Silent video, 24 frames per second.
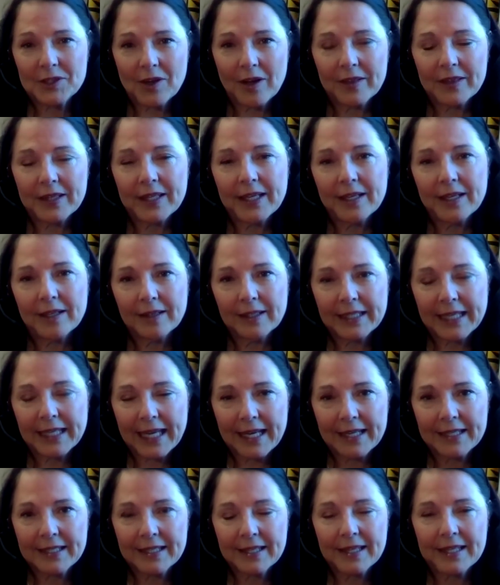on the Hill
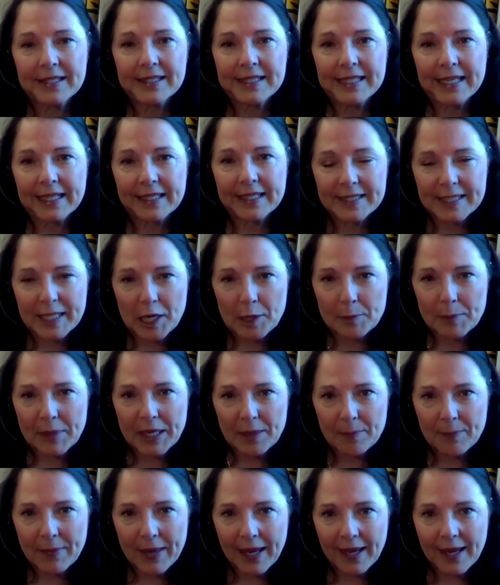again this next
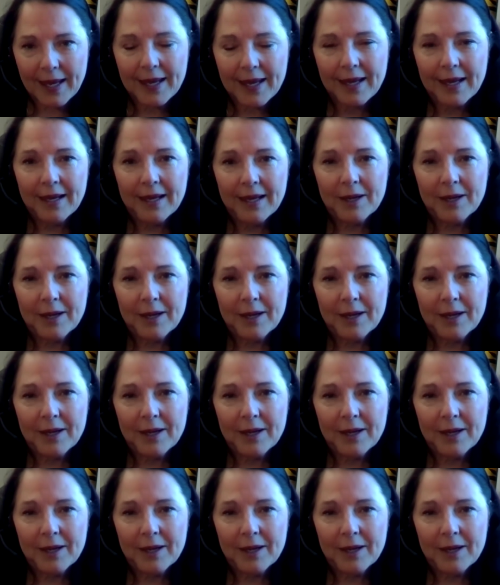coming May.